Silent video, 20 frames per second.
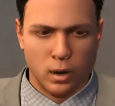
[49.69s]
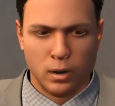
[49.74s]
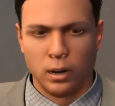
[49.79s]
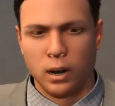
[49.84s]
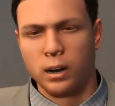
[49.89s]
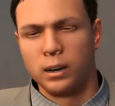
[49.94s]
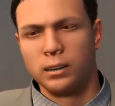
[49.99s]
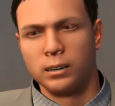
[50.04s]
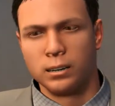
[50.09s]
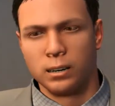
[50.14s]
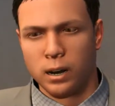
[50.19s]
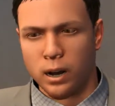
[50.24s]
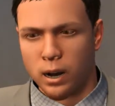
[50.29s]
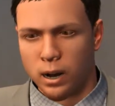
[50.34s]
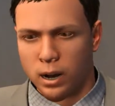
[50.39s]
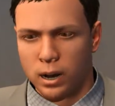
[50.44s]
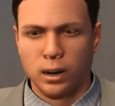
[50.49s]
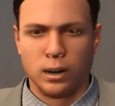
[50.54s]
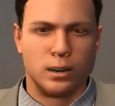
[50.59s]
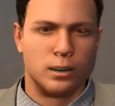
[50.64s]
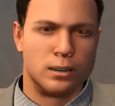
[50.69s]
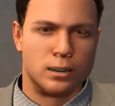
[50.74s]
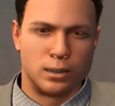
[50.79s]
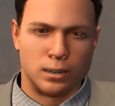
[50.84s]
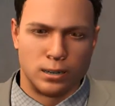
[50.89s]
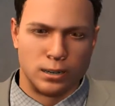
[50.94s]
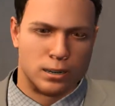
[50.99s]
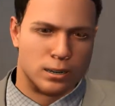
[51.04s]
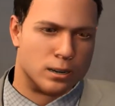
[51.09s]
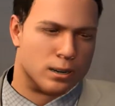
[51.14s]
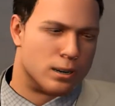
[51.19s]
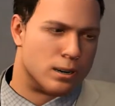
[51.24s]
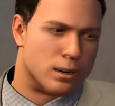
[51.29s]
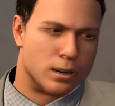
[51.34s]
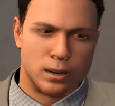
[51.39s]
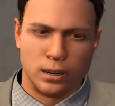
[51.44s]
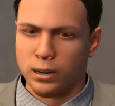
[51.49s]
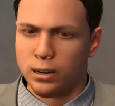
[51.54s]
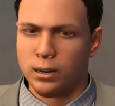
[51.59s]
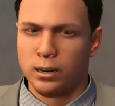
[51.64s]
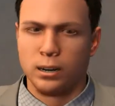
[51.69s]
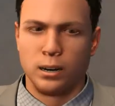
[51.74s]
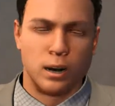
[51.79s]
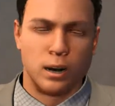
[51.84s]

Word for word: we're really interested in having you join our team.